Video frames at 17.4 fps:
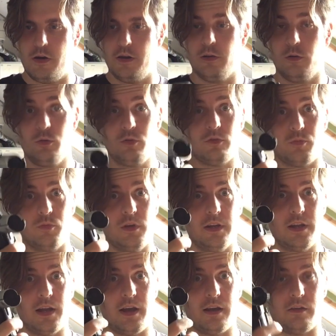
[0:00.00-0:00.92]
it looks
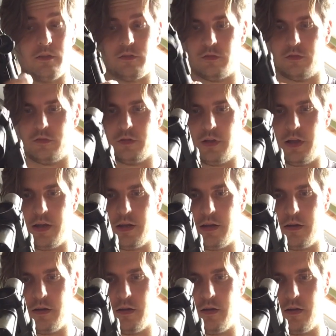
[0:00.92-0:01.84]
really nice.
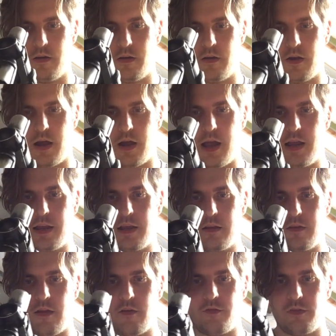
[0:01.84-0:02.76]
Like, I
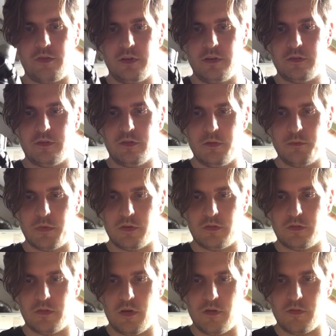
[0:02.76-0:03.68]
can definitely see
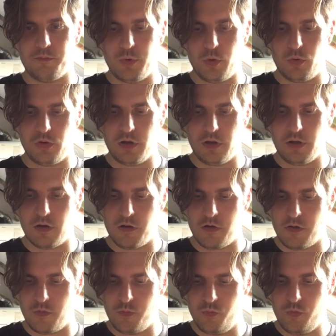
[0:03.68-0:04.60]
myself building
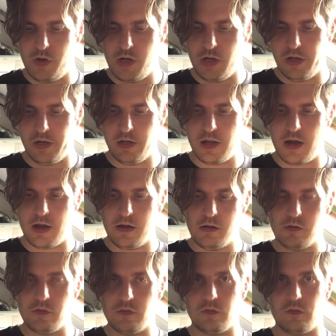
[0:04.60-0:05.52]
a really
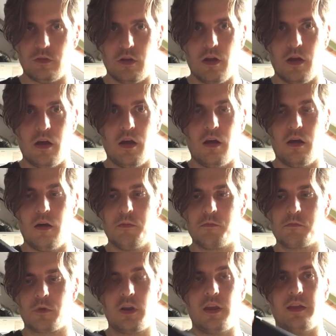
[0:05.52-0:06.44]
nice
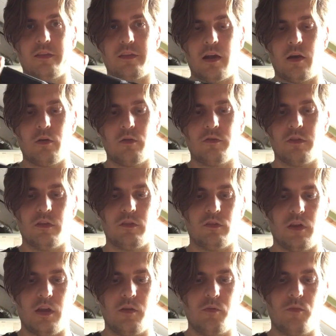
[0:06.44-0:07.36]
kit out of
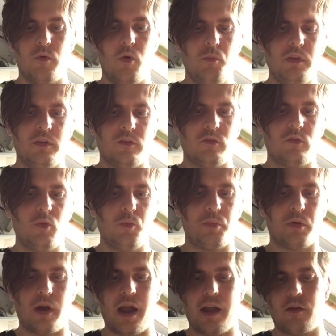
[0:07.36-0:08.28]
this. It won't be
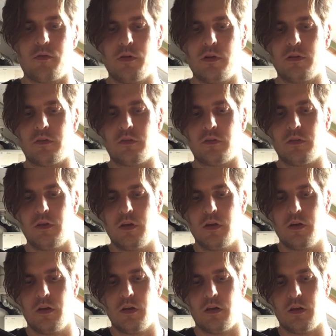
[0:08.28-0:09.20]
super accurate.
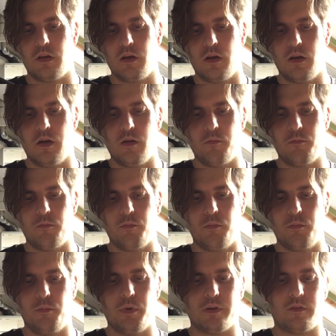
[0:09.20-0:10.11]

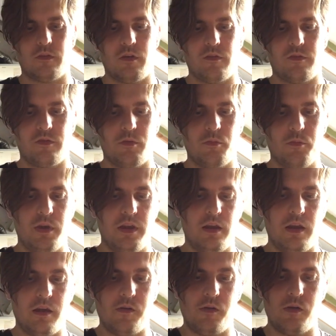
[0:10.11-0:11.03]
For
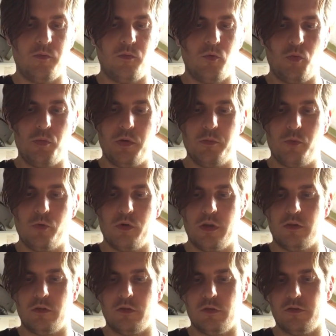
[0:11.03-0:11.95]
me, it will be more
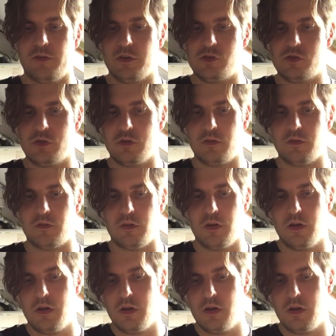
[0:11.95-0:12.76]
than sufficient.